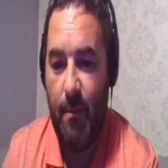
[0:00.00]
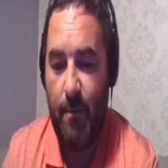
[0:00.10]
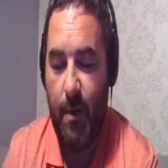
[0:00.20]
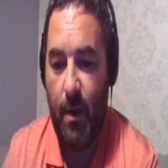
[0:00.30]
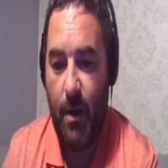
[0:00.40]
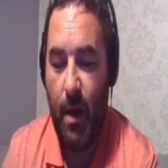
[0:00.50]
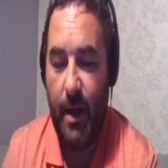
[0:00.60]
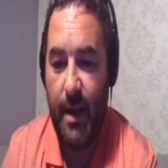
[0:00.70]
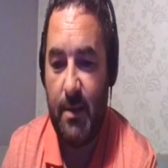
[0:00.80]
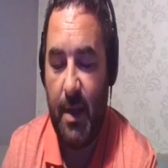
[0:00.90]
for a
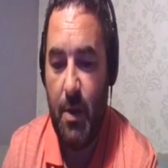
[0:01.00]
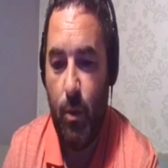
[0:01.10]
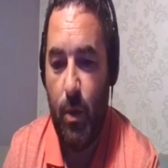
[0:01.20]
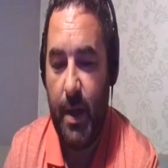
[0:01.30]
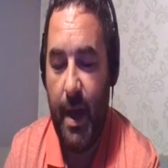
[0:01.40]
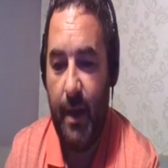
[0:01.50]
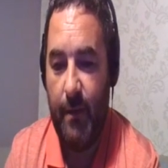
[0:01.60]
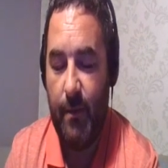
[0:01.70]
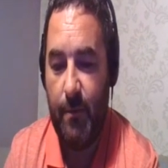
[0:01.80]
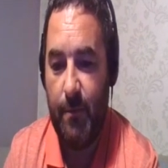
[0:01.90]
lot less than you would
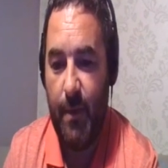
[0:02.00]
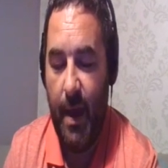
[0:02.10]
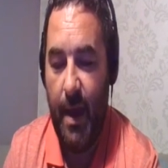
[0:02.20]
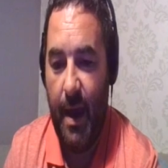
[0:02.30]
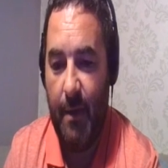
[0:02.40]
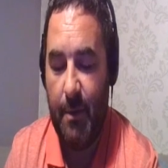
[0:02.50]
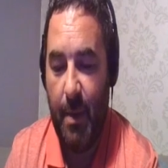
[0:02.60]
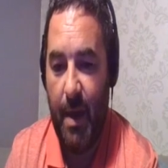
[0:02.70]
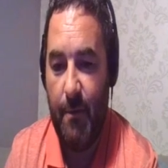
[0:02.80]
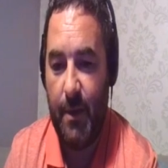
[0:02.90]
have to
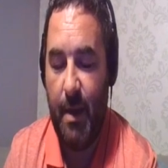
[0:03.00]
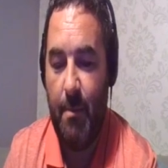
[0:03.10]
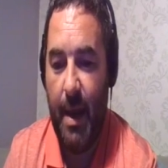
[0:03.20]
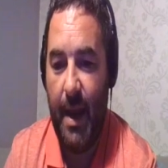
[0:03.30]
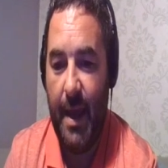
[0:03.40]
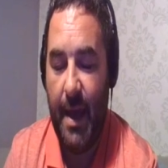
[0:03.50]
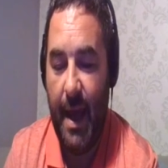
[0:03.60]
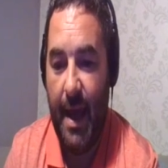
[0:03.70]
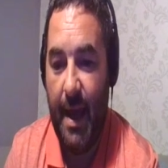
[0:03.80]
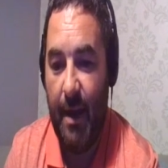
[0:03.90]
pay for Dembele
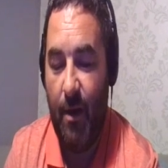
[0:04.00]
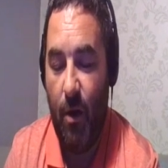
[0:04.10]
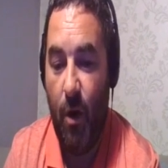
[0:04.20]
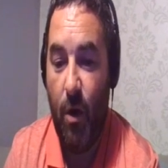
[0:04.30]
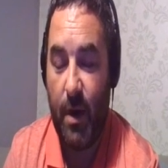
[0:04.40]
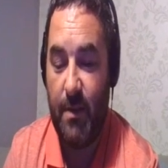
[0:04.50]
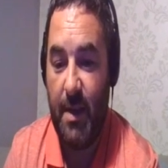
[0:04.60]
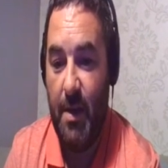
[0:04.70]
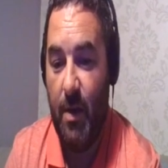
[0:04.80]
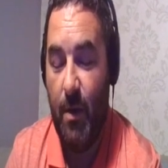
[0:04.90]
or
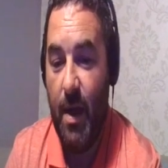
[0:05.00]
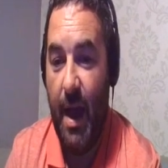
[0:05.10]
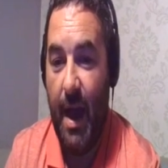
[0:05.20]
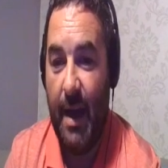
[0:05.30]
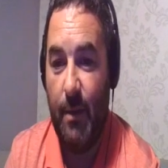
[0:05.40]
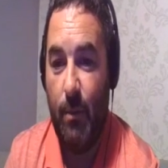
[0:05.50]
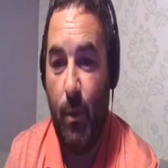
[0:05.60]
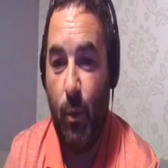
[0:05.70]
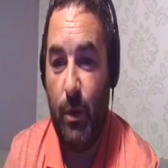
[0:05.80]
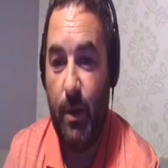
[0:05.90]
Coutinho, and
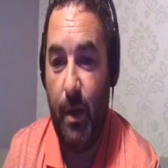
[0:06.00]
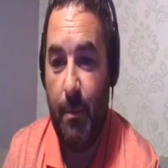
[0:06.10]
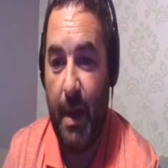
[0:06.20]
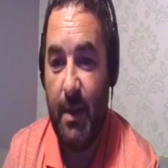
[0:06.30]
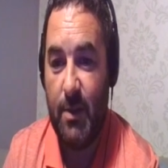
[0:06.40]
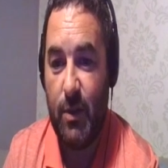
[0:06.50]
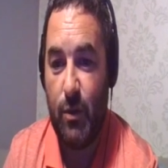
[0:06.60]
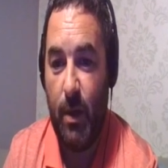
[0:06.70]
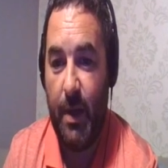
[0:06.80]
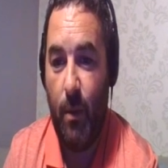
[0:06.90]
it would balance the
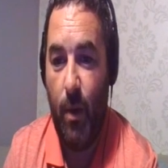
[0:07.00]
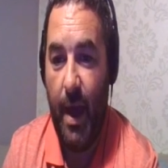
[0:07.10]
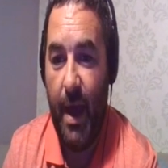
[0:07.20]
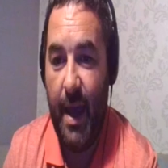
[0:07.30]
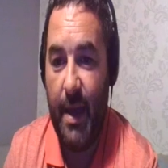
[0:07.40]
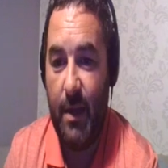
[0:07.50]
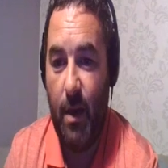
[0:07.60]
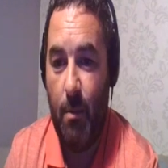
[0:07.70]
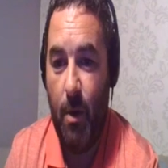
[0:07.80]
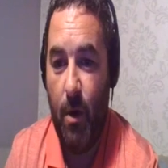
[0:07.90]
squad out a
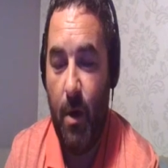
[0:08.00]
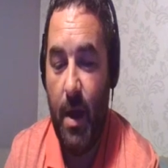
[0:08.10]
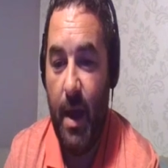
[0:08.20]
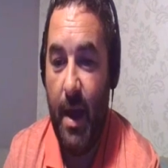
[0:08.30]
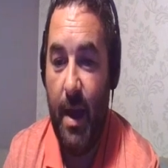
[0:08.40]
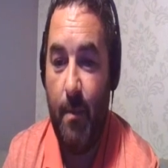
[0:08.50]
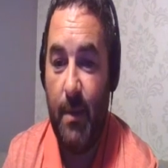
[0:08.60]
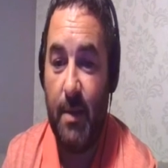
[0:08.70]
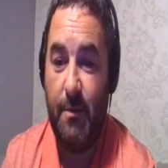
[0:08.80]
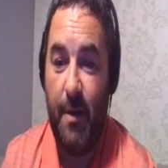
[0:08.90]
lot more.
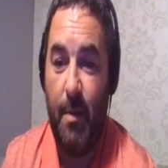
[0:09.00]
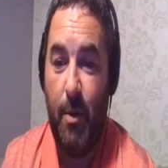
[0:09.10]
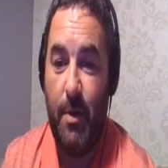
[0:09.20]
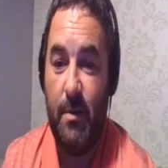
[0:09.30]
That's a fair point.